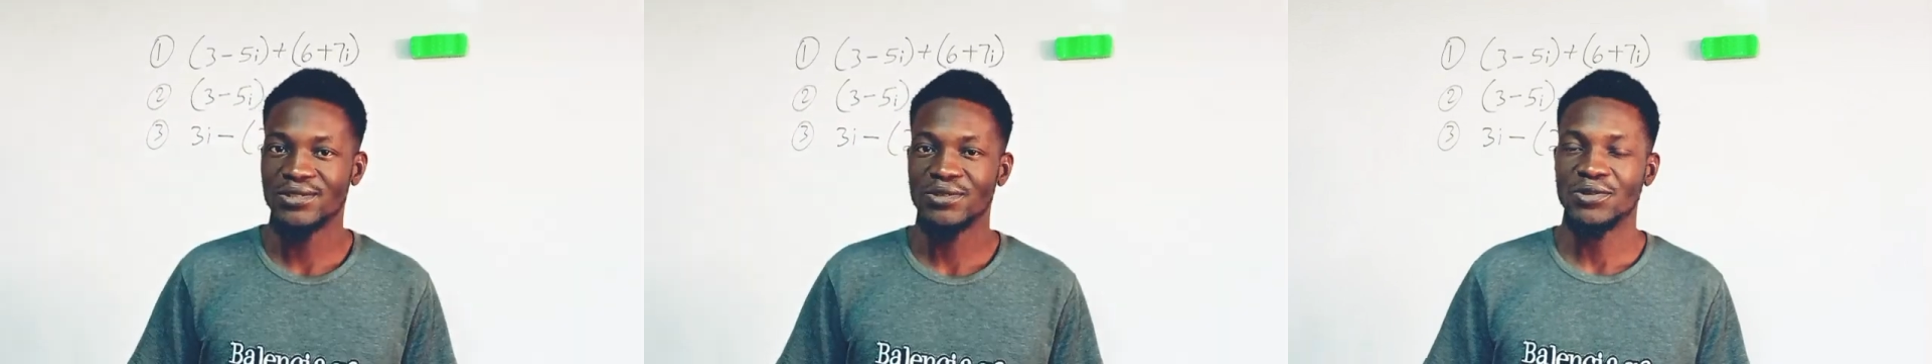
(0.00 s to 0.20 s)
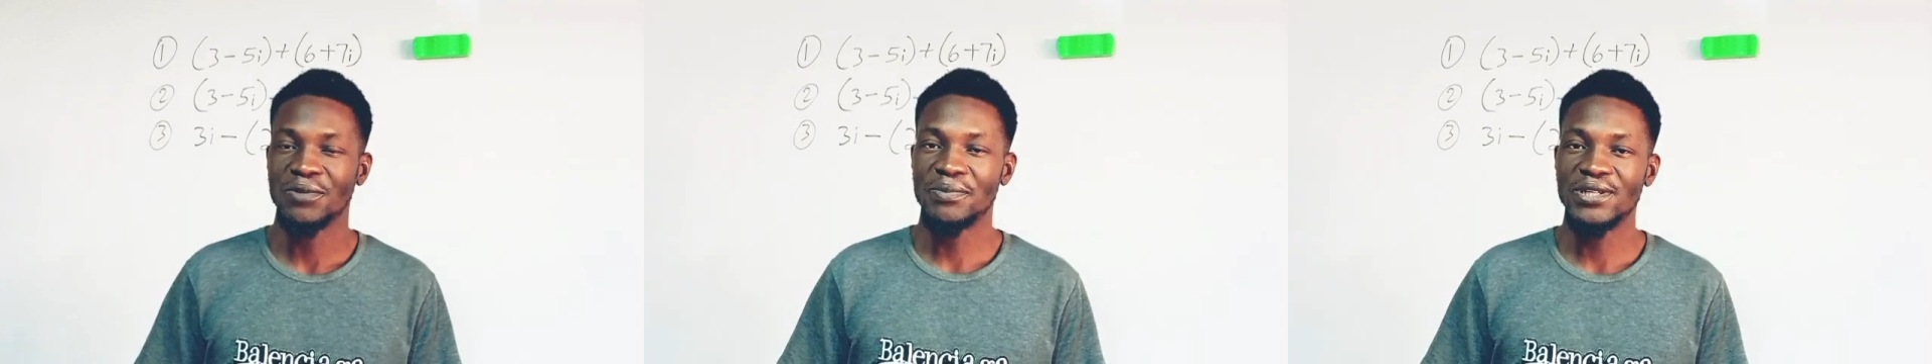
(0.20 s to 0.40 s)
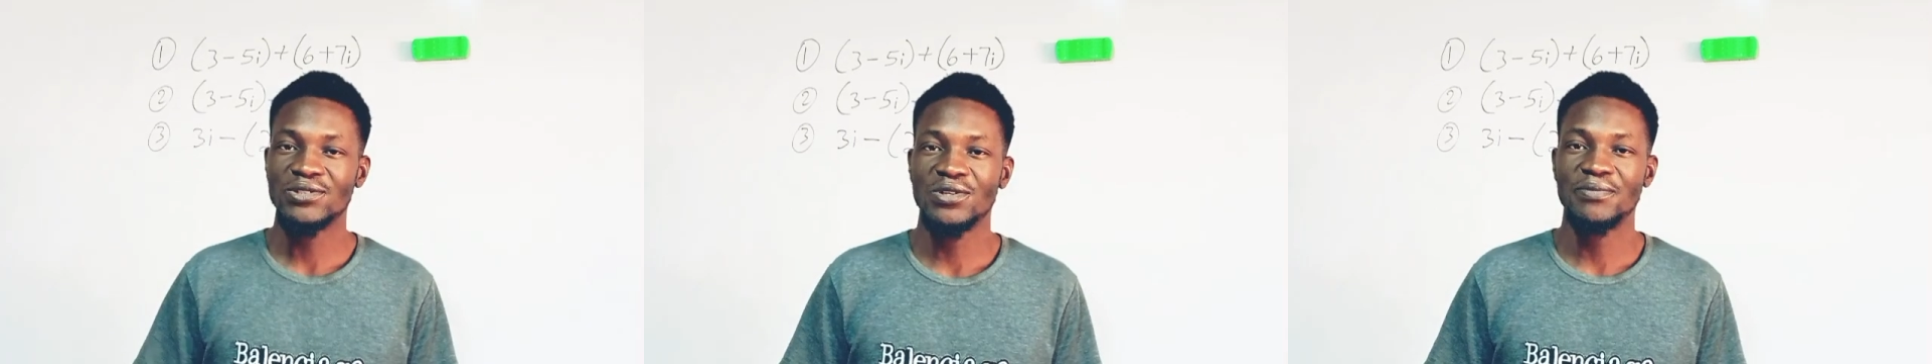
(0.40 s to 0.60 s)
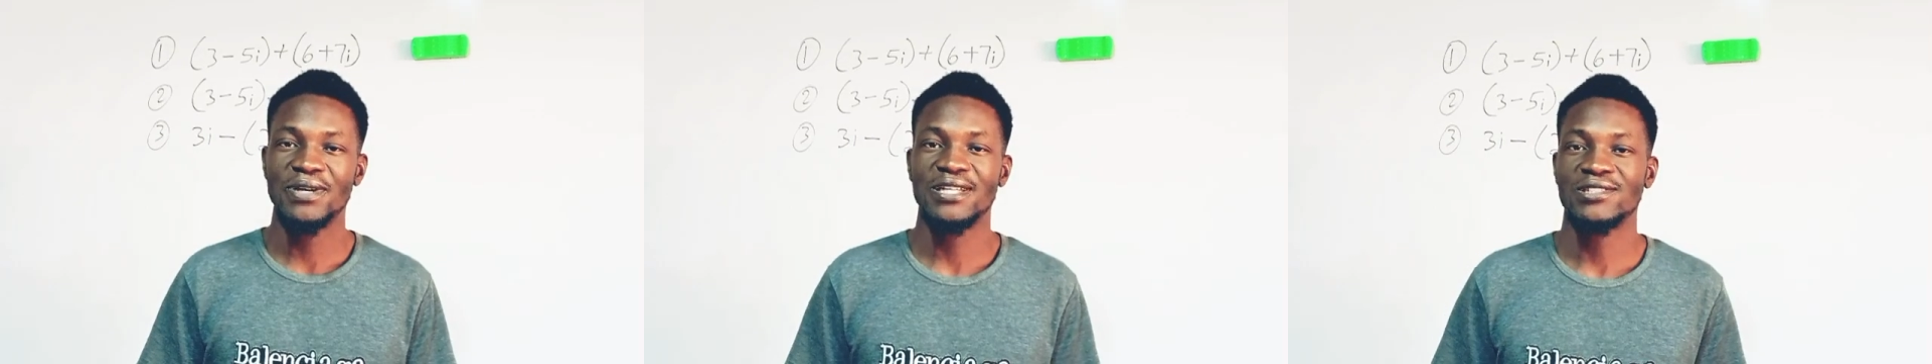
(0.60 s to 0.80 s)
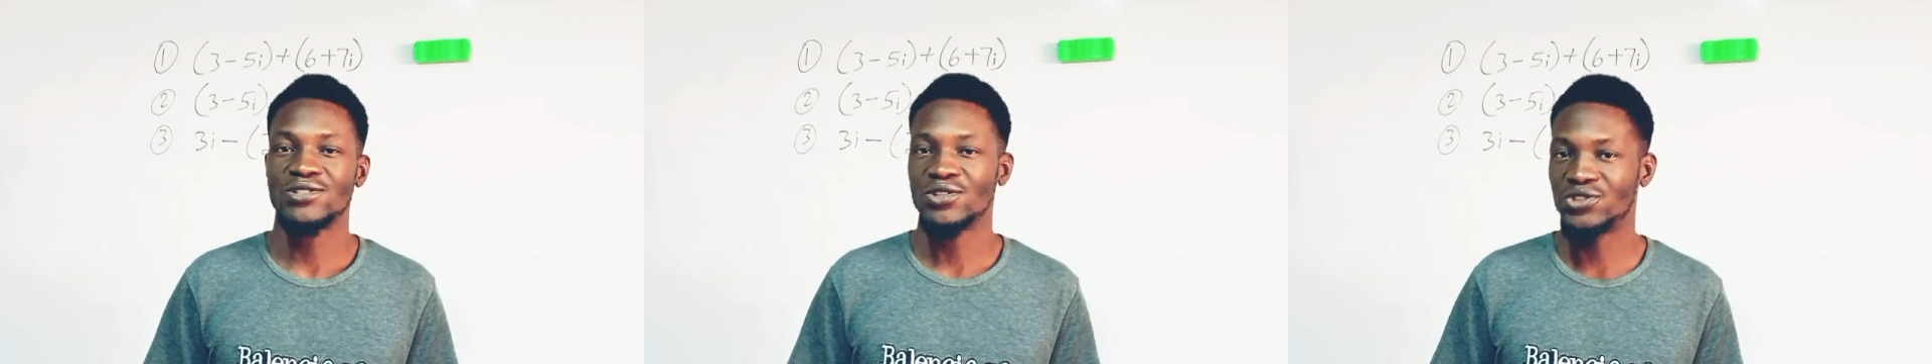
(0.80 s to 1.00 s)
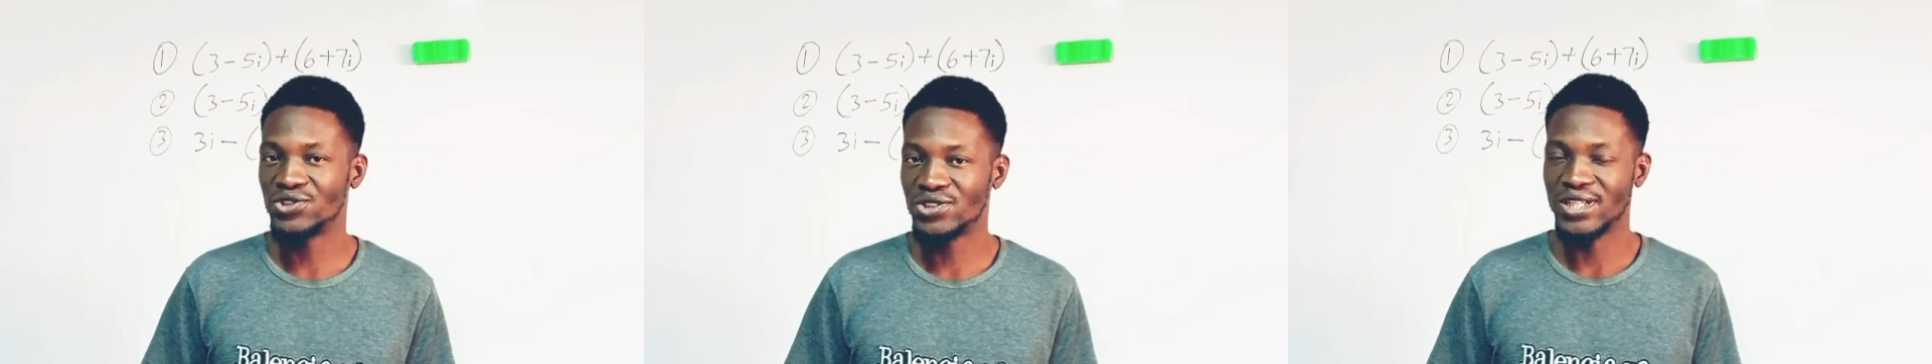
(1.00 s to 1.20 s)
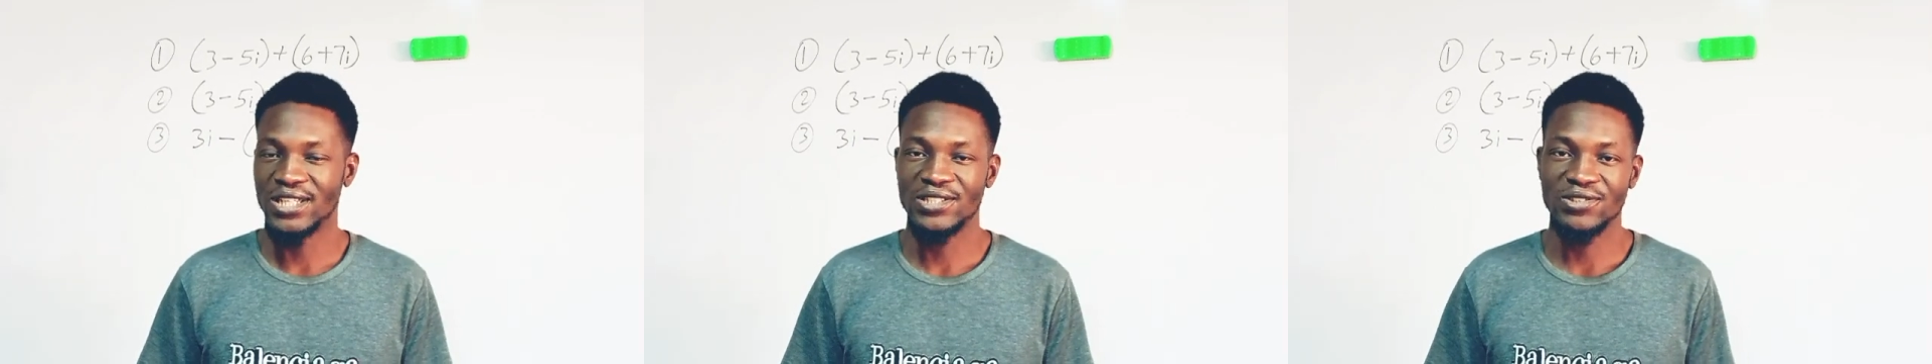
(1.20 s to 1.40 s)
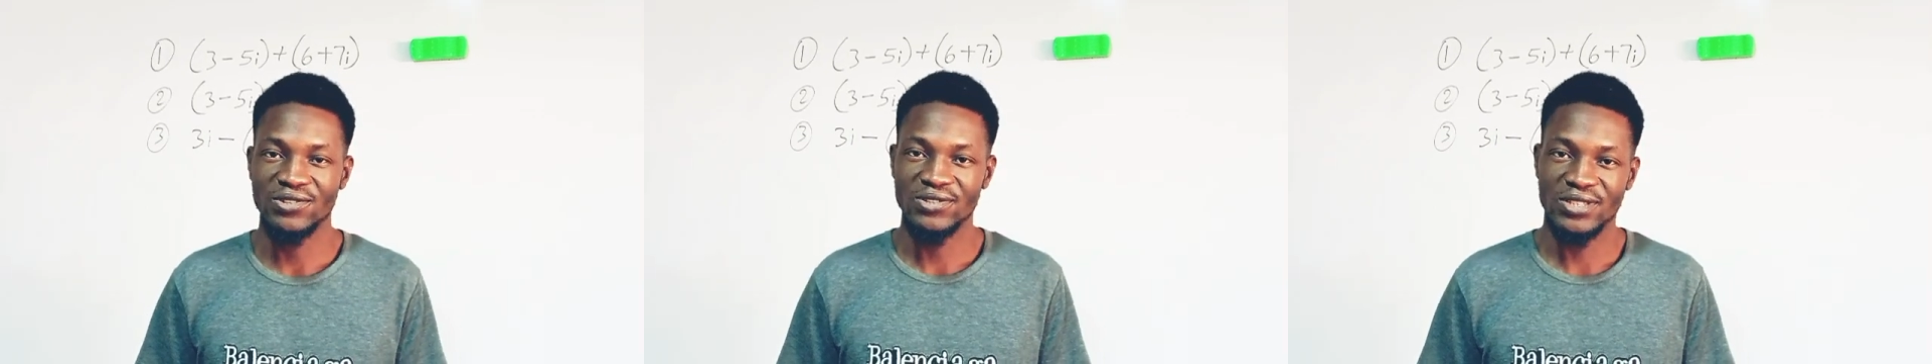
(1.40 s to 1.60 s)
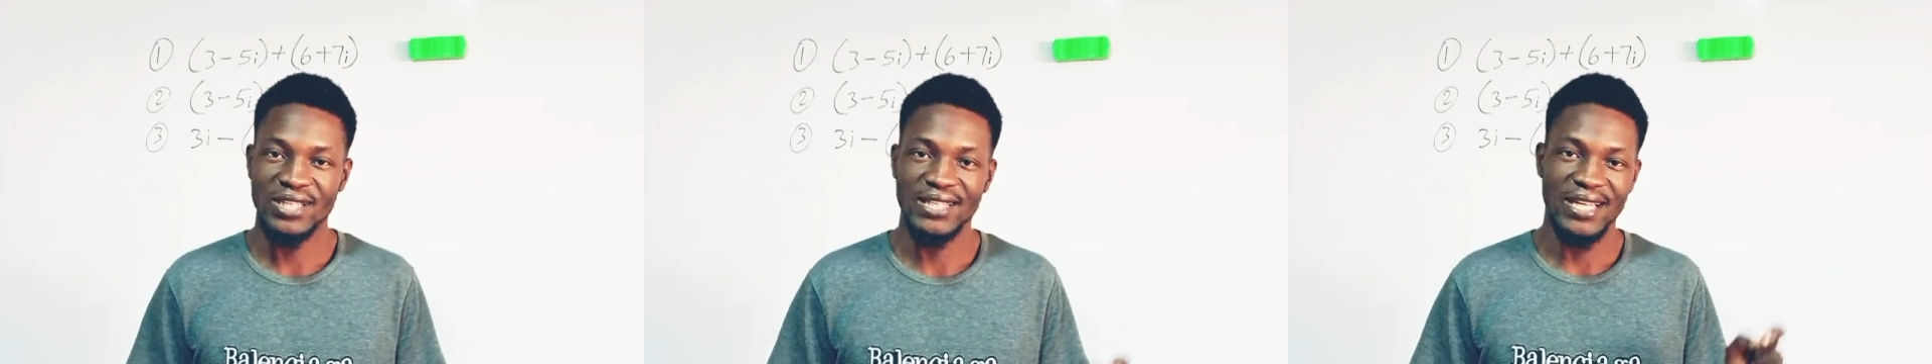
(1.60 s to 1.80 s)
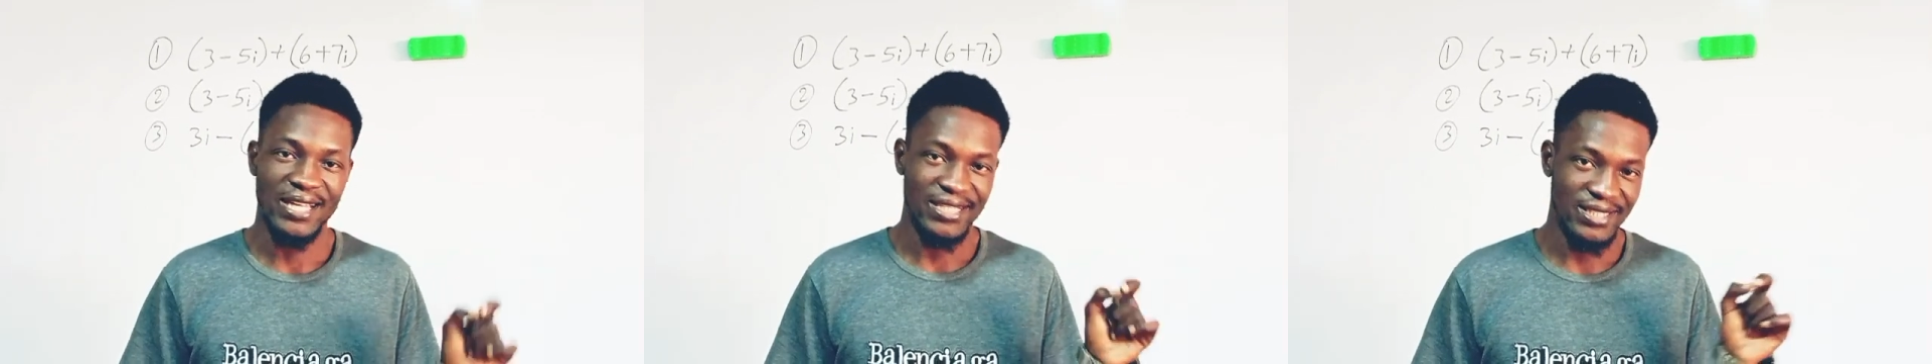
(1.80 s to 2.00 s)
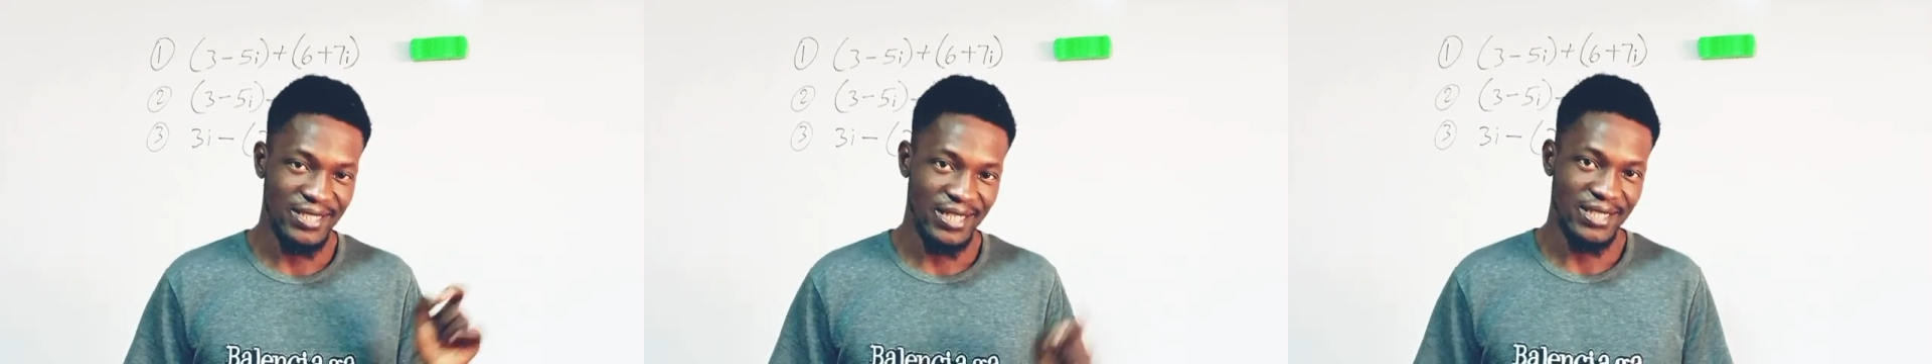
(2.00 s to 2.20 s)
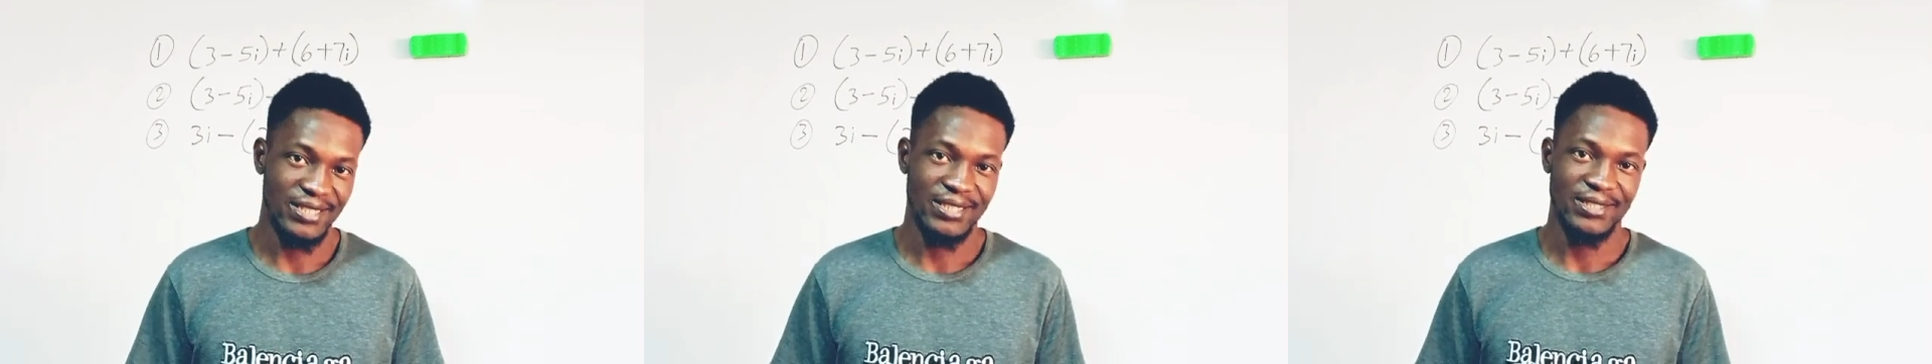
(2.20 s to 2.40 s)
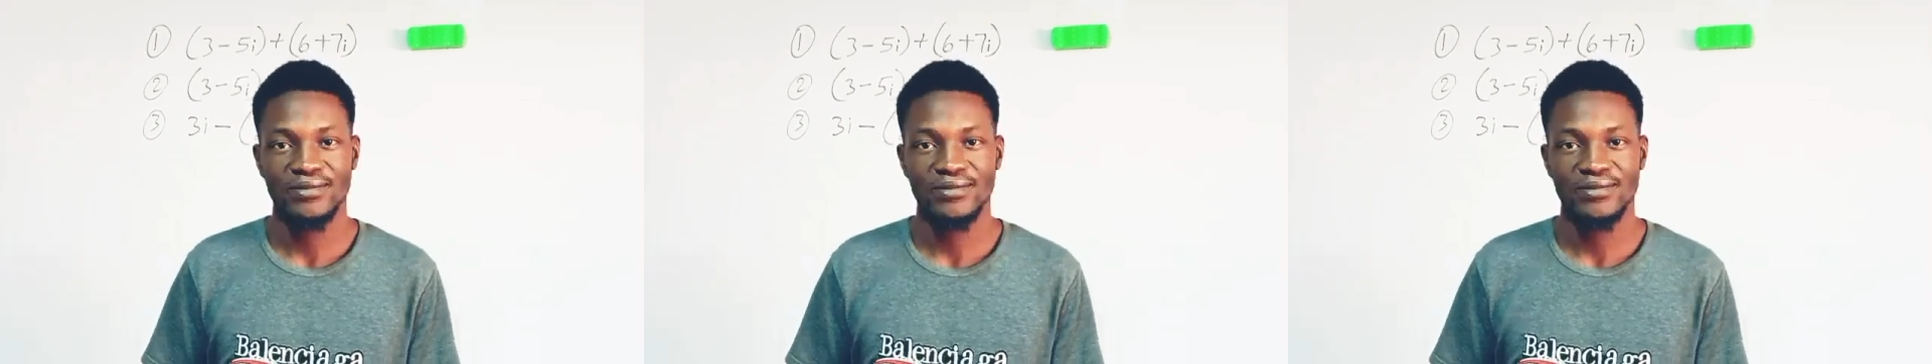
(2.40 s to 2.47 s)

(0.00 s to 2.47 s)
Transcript: complex number is usually denoted as Z.